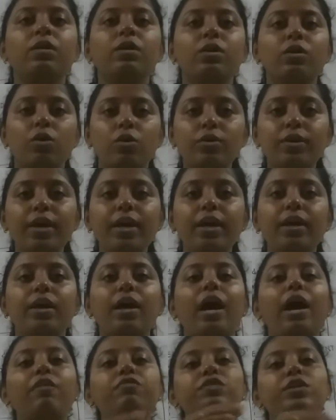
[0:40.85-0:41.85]
Okay,
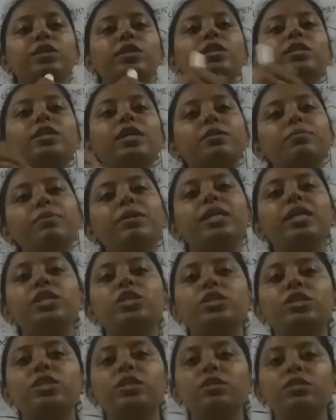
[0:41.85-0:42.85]
after the termination,
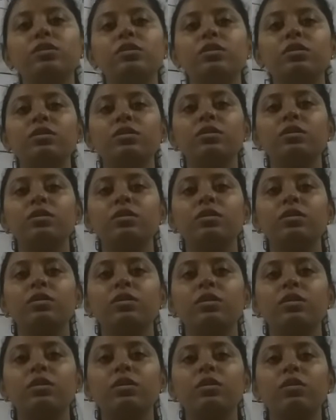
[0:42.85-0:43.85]

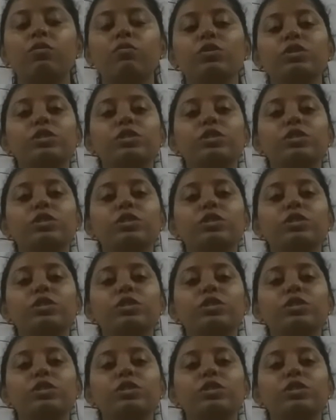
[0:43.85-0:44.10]
what's